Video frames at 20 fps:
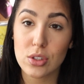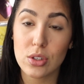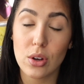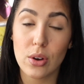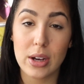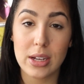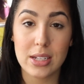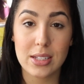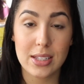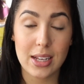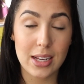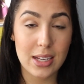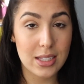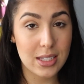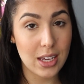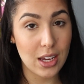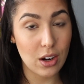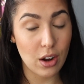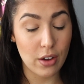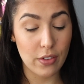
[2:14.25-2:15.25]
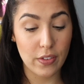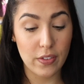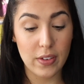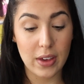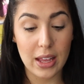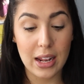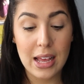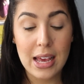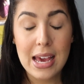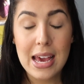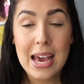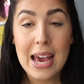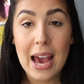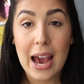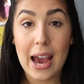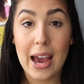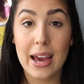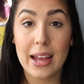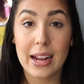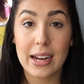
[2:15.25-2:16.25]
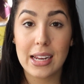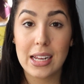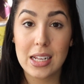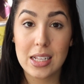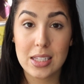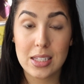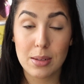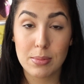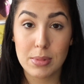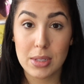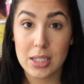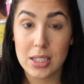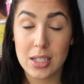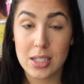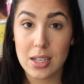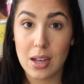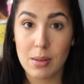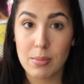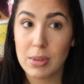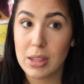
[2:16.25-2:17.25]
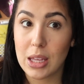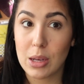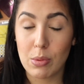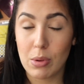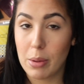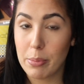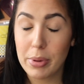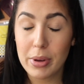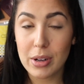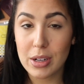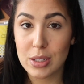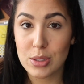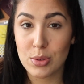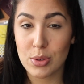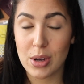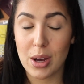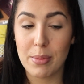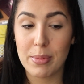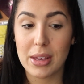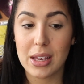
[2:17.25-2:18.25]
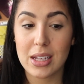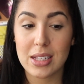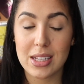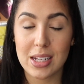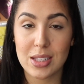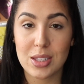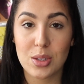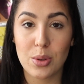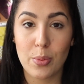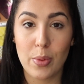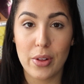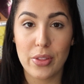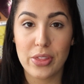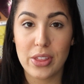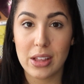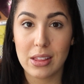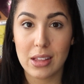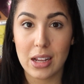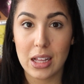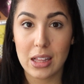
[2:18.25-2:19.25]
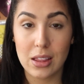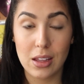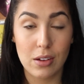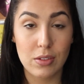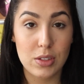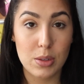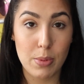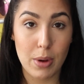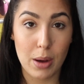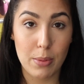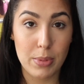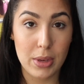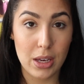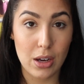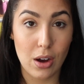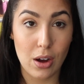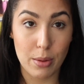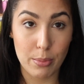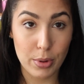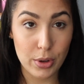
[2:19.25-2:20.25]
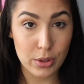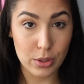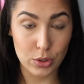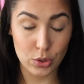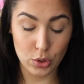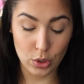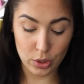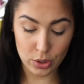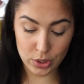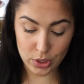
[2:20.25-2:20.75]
So I decided to get off of it, and I needed something to tell me like when my periods were coming, because that's the one thing that I loved about being on birth control.